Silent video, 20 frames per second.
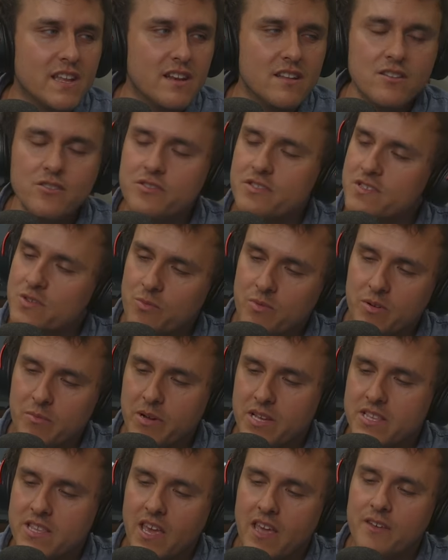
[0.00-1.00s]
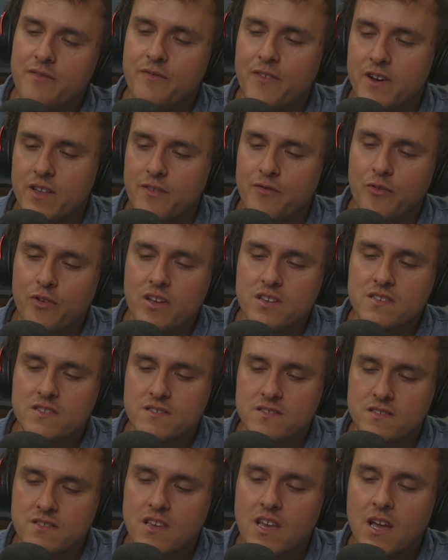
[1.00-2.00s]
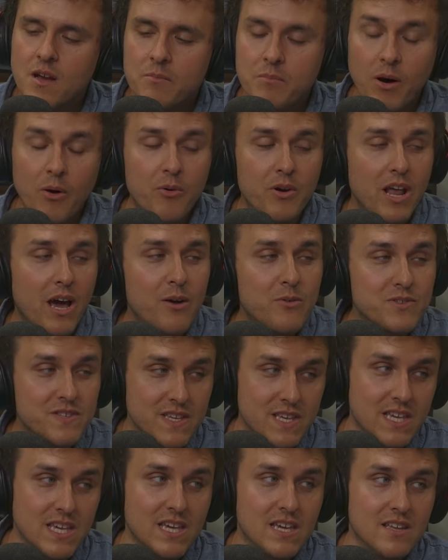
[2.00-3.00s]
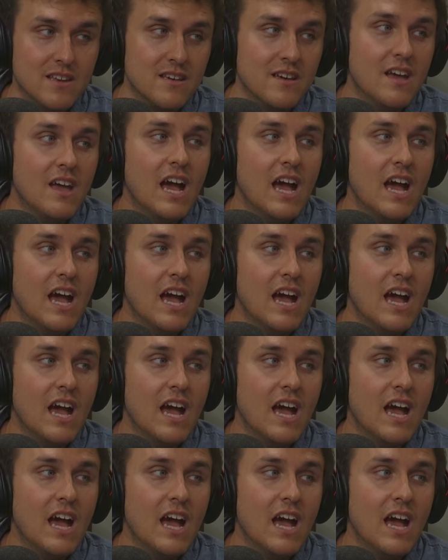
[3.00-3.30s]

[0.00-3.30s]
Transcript: I know this is one of my 10 funny phrases, but when I was a kid,